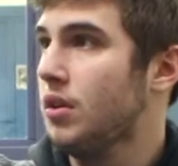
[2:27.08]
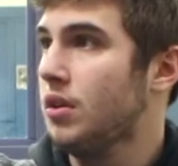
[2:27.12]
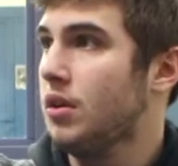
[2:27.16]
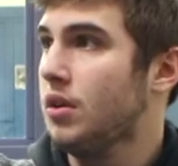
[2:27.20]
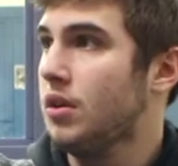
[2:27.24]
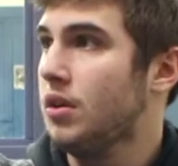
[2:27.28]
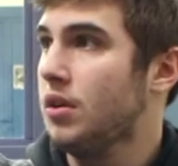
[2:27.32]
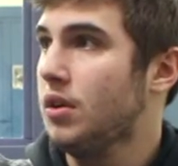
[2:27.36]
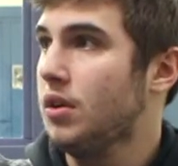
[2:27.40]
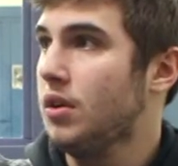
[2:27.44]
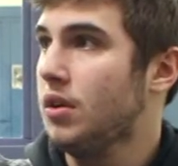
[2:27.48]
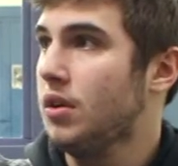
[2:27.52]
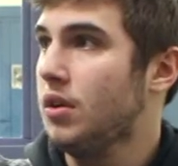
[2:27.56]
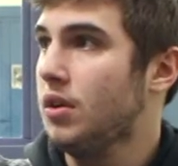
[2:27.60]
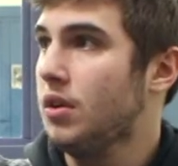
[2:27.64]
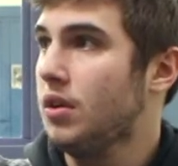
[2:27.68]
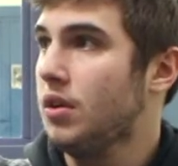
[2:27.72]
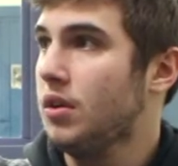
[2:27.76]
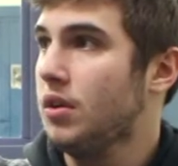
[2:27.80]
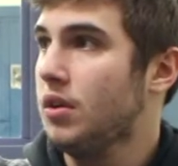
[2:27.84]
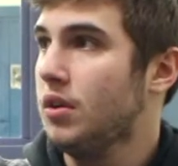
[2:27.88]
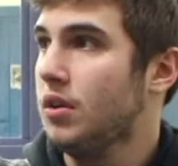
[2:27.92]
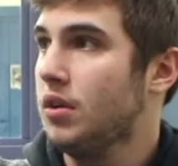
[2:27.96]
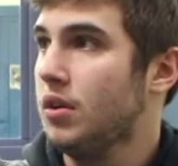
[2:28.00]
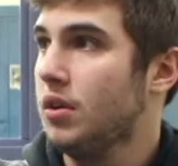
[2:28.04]

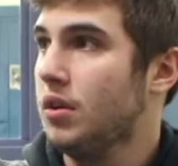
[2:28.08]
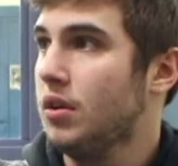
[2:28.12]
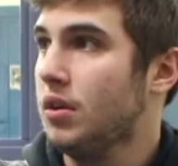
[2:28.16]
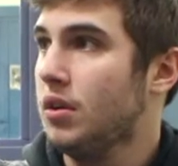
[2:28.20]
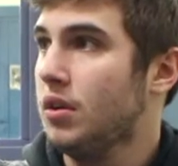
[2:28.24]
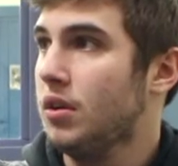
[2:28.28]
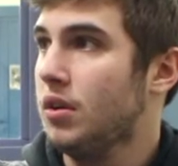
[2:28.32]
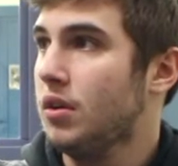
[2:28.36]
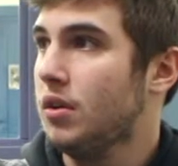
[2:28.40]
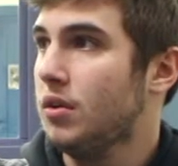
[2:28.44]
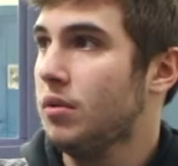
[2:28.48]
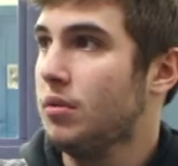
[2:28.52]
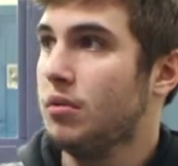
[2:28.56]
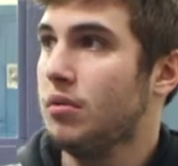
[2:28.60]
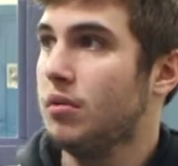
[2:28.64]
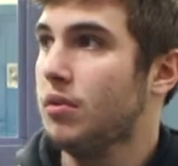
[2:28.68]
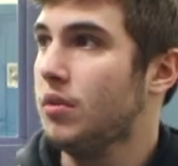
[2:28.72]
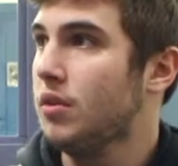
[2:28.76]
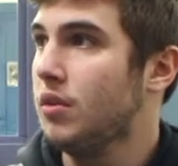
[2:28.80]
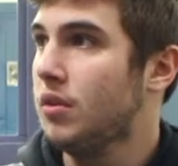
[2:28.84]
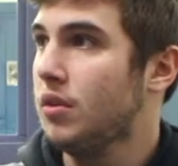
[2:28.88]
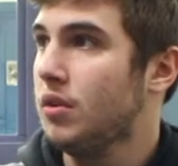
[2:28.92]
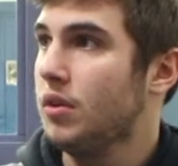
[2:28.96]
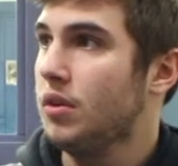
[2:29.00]
No one is speaking in this clip.